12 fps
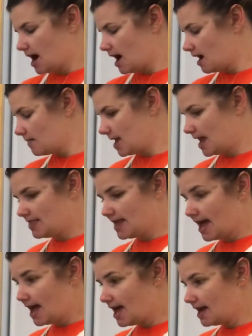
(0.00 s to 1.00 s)
And
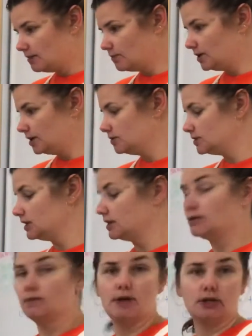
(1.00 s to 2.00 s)
then we use
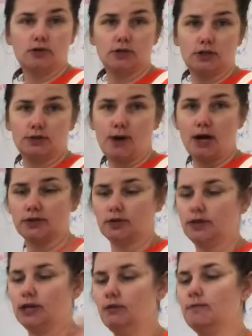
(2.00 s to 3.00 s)
liquid measures as well. So
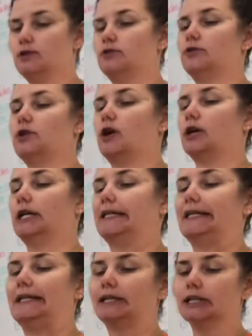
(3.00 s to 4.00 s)
liquid measures are
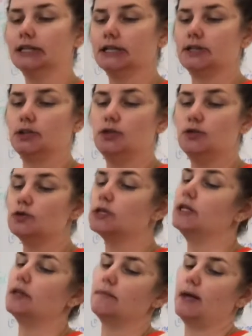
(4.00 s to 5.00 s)
clear.
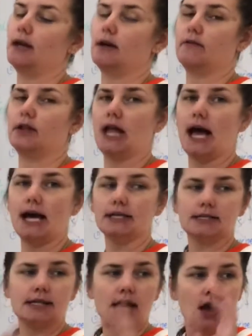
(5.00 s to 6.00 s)
Usually they're made out of
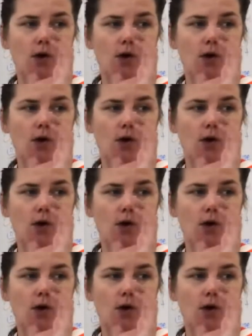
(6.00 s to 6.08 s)
glass.